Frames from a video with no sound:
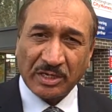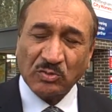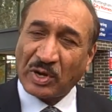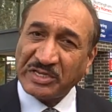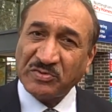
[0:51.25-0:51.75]

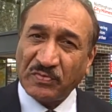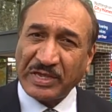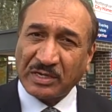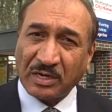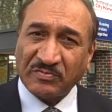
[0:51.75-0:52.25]
twice a
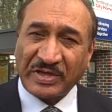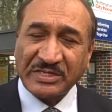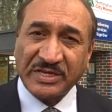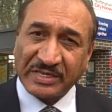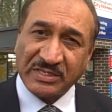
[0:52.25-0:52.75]
week on
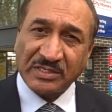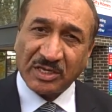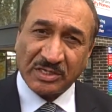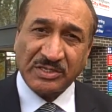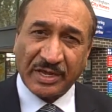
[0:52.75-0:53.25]
Wednesdays and
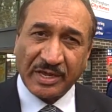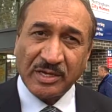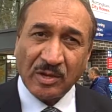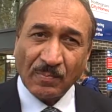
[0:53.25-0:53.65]
Thursdays,